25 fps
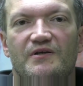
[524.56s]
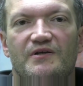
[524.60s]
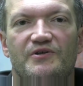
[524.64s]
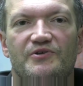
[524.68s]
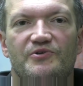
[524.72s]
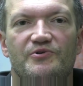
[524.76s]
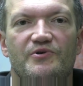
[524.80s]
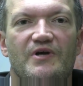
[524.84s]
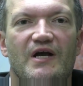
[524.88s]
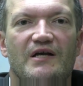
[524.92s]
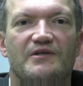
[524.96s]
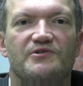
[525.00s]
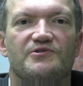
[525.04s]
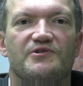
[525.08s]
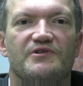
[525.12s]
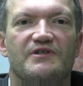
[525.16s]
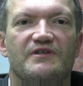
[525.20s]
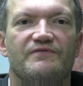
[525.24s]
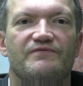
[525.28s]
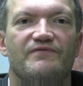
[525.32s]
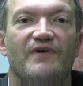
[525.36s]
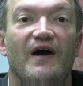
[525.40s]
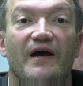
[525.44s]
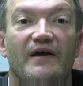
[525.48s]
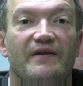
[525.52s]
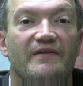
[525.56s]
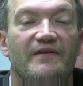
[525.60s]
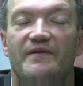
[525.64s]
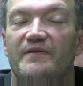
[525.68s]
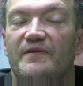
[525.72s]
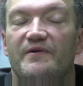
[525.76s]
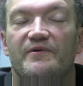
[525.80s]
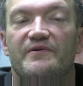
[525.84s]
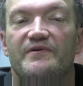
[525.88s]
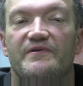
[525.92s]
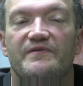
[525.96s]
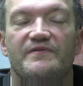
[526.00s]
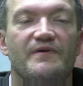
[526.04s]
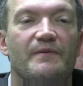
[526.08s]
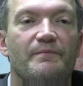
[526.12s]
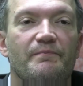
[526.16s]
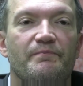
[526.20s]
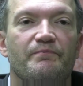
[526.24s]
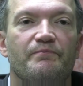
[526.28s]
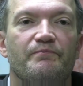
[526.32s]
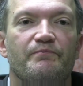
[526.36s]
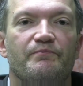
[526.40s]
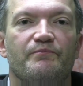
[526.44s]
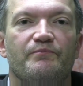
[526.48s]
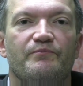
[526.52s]
you actually find that there is
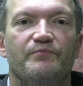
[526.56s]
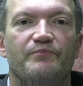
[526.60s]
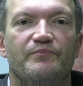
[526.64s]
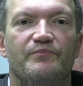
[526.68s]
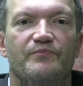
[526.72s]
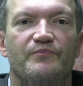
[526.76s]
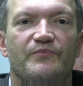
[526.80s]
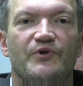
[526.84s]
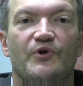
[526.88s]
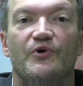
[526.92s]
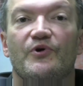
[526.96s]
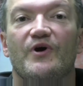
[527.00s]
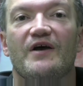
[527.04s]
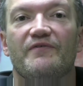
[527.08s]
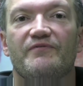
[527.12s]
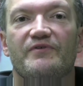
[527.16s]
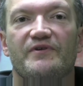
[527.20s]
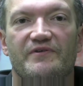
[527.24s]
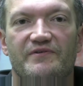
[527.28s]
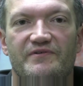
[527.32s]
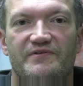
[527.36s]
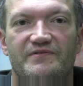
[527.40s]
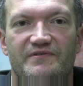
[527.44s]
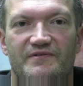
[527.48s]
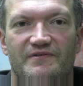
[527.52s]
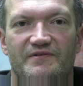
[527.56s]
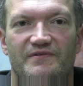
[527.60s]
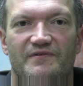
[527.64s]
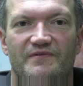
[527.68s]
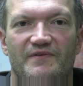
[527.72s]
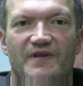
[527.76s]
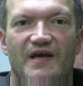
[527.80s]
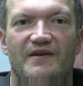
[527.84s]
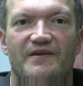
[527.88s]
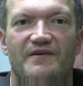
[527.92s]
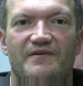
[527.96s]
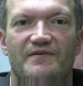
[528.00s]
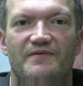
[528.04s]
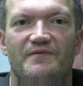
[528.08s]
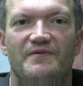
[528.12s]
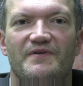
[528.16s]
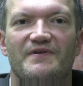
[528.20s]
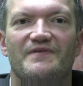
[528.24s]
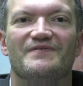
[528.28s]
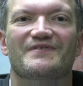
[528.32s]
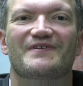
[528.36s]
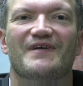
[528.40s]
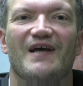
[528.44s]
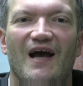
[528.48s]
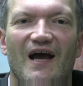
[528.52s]
no evidence that
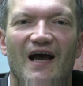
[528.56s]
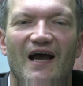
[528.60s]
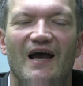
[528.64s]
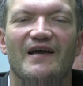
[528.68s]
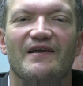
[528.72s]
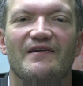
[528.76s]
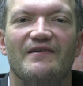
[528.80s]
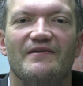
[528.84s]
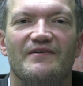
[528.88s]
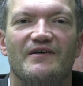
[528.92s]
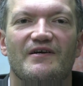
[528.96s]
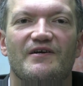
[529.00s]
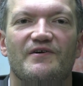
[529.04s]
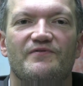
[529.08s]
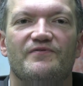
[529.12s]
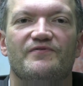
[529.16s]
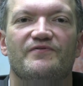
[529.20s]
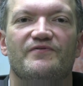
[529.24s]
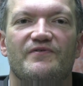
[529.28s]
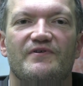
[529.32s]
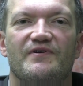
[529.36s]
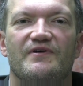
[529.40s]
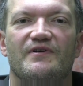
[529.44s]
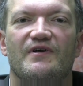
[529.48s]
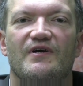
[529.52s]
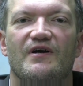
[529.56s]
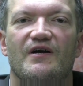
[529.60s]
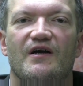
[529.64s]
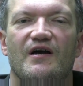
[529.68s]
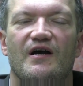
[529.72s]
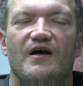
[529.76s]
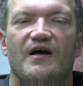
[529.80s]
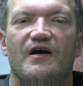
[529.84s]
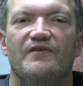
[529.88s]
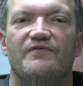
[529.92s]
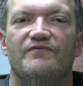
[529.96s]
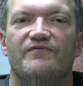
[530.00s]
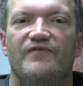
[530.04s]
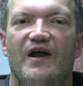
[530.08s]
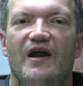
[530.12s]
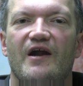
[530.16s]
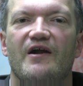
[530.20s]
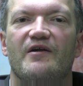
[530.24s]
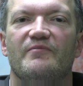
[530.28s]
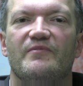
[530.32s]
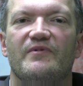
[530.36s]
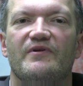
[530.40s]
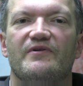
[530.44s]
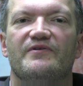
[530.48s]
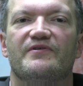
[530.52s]
this kind of
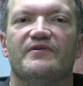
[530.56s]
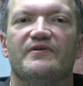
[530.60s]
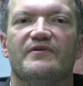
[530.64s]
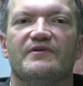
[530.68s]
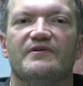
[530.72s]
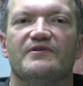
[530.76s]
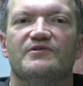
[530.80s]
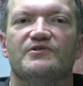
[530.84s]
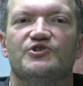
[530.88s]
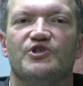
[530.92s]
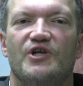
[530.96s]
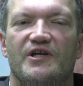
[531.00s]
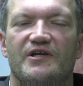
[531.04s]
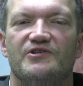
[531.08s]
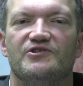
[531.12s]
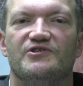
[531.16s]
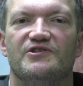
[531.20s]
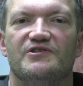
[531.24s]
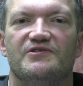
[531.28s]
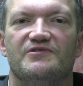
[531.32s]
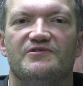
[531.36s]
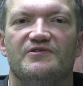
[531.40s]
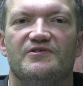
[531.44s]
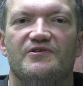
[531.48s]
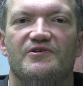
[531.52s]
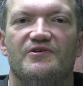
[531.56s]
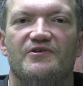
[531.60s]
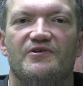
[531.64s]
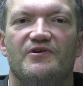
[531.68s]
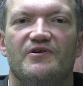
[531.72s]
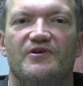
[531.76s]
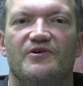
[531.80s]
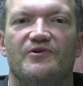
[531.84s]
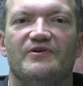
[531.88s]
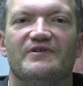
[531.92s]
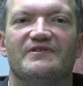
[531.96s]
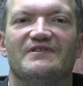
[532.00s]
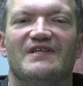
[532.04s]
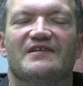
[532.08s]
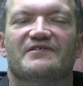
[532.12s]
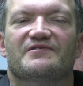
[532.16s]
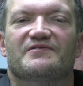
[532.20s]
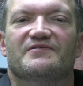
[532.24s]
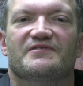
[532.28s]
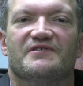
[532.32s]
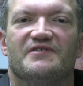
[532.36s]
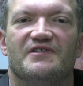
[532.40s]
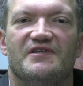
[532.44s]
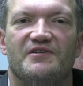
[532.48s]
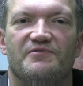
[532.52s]
environment changes your, or is
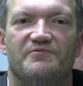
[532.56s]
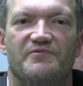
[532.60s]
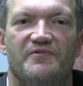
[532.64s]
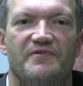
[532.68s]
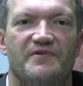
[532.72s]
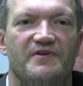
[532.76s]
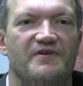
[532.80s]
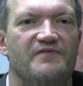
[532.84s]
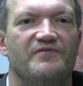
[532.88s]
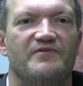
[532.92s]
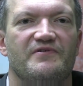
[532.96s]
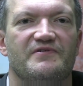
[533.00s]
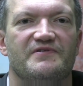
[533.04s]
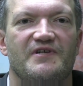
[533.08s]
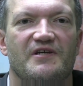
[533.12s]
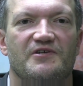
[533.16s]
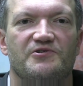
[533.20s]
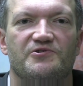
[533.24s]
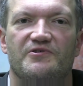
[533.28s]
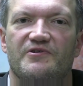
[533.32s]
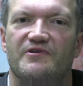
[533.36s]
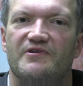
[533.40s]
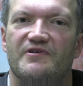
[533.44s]
associated with a different sexual